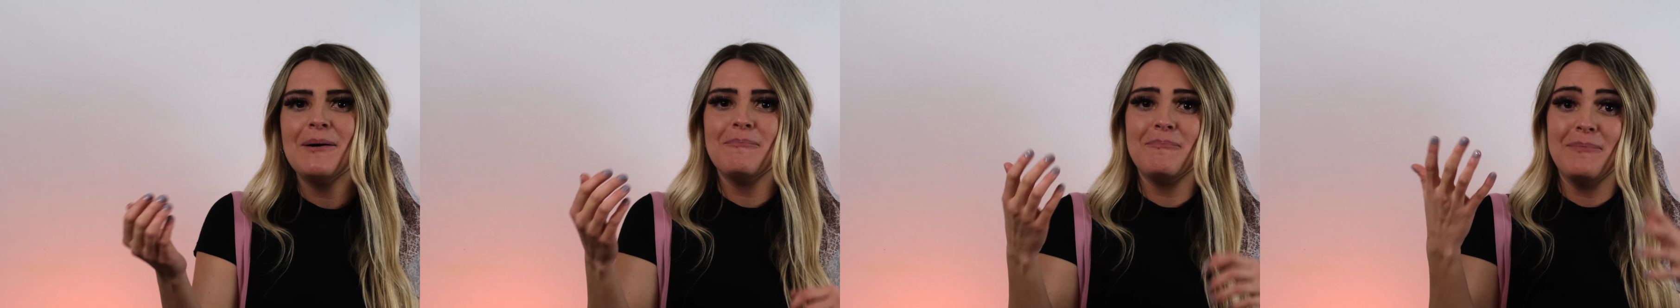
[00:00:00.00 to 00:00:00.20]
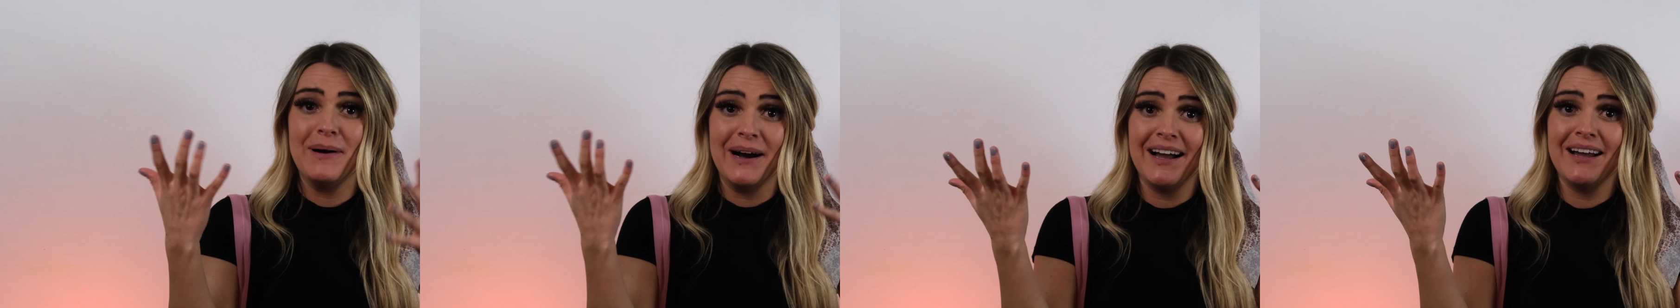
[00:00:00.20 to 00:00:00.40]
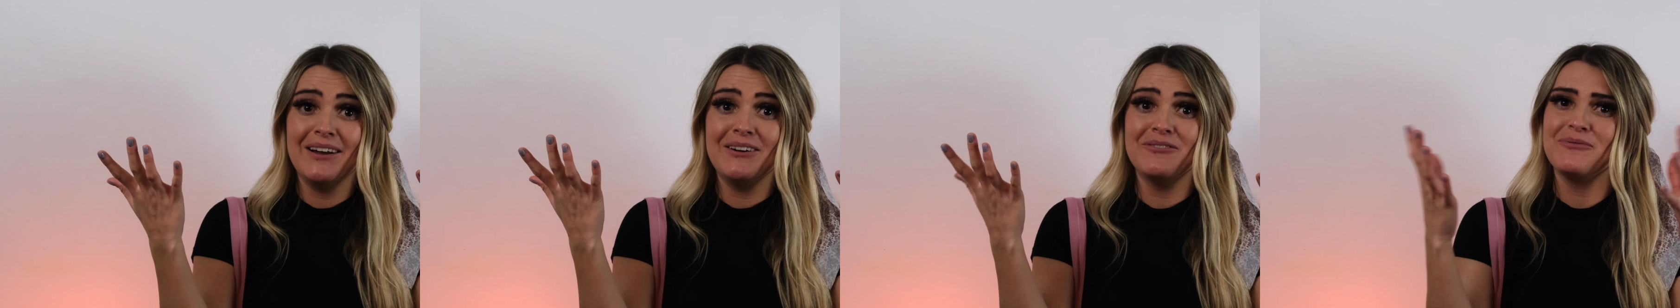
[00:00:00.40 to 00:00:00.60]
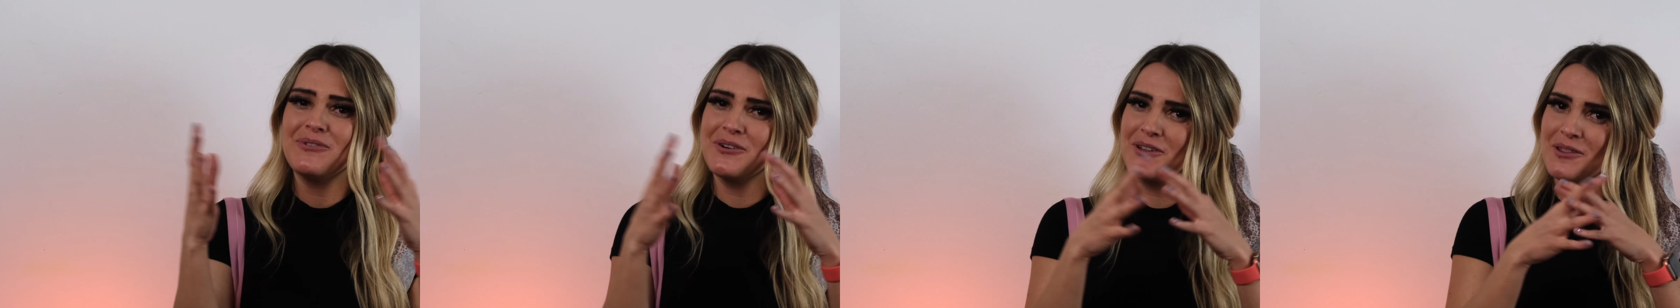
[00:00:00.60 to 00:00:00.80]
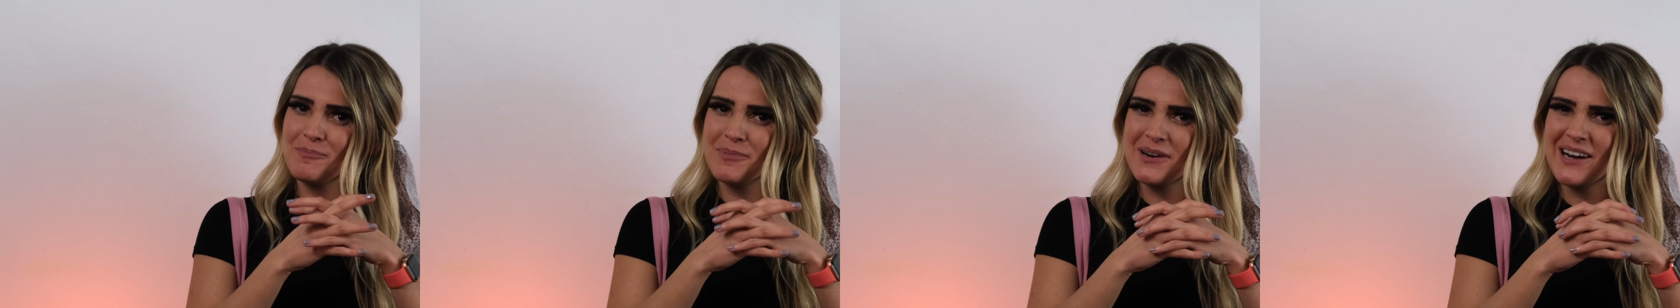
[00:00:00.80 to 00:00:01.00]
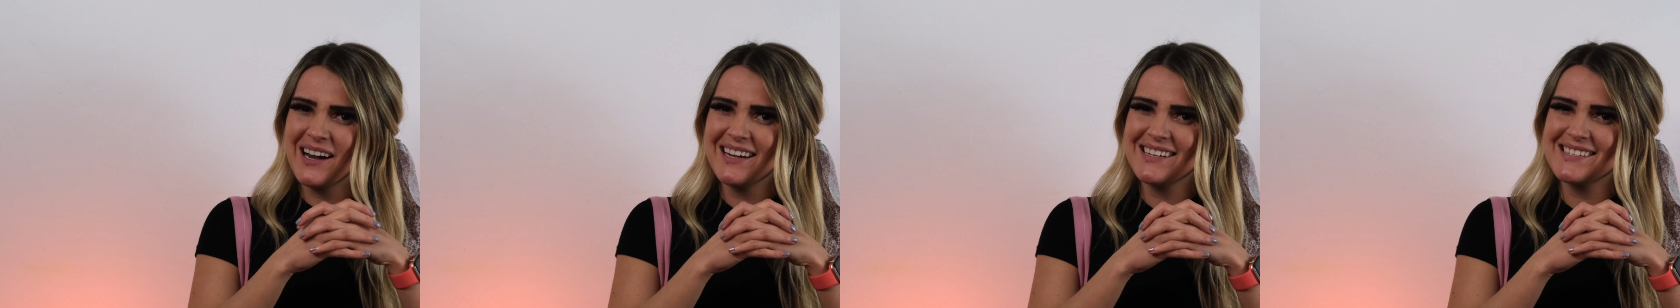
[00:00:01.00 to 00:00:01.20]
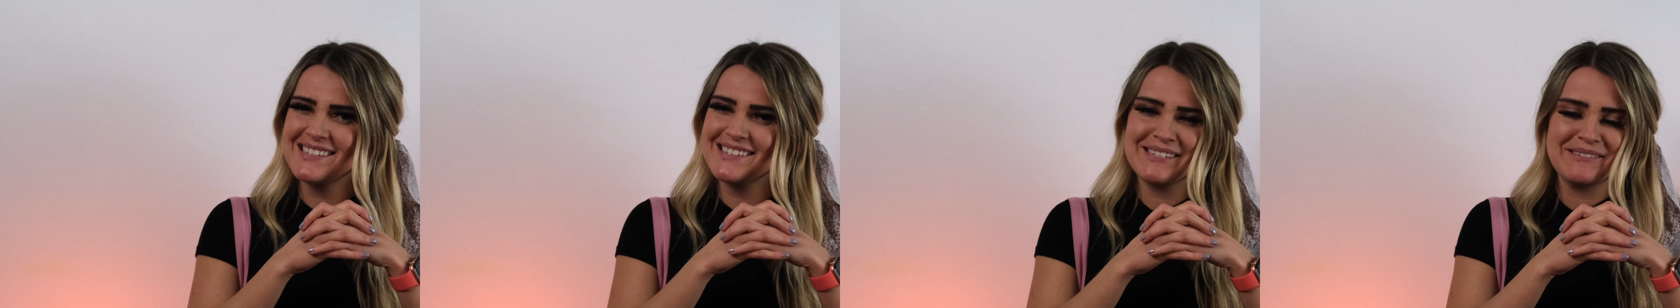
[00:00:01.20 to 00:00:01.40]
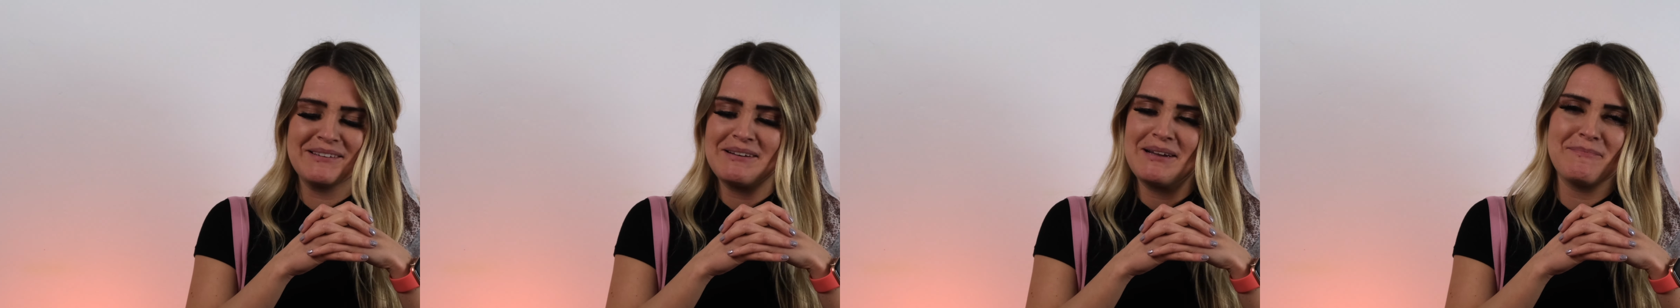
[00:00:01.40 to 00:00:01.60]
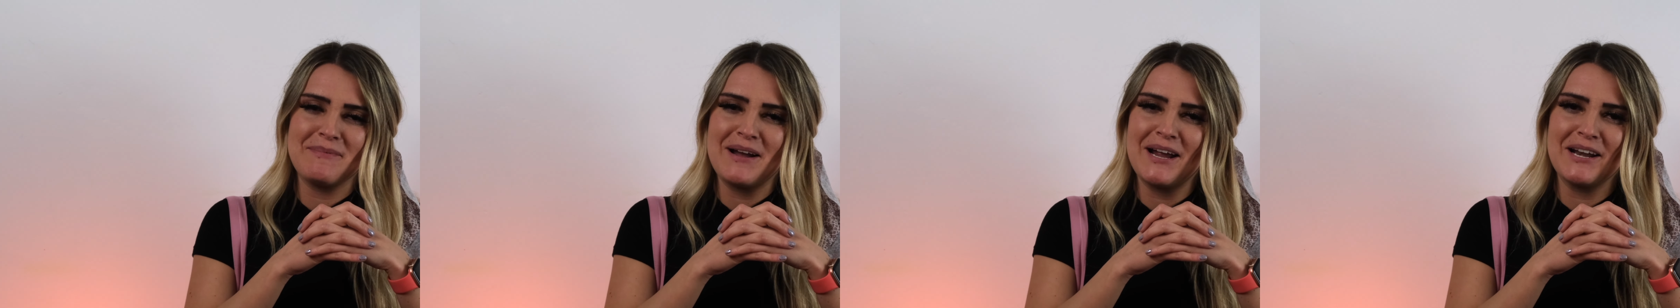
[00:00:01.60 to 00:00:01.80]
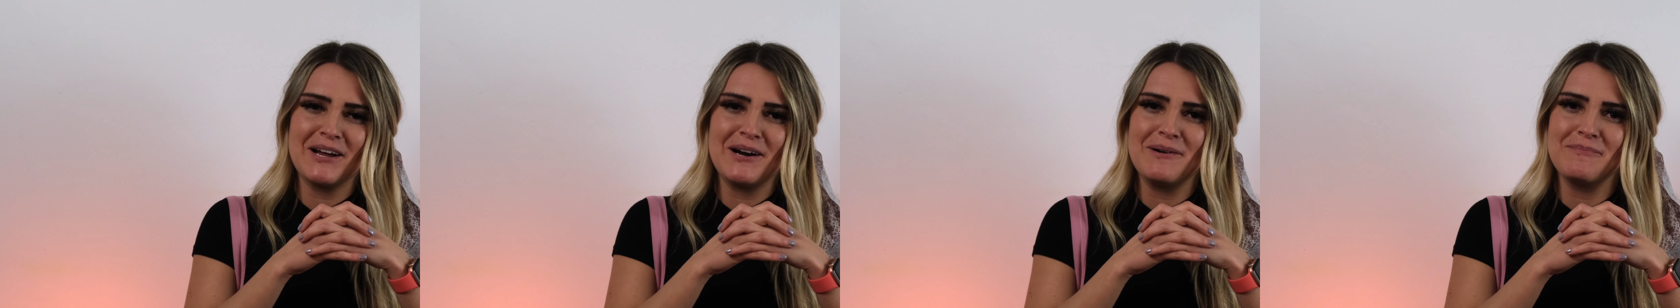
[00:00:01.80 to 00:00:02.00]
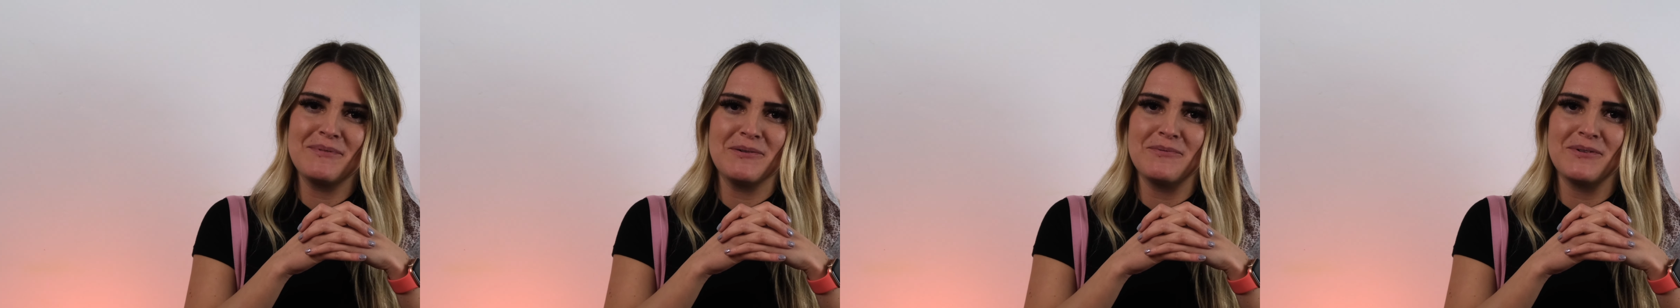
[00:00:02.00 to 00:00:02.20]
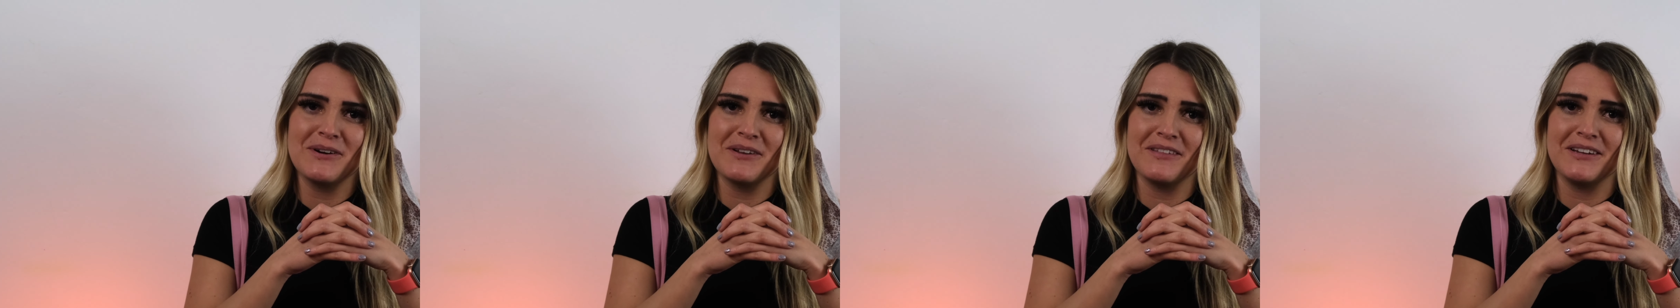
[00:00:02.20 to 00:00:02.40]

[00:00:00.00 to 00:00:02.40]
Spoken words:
But for the price, it might not be worth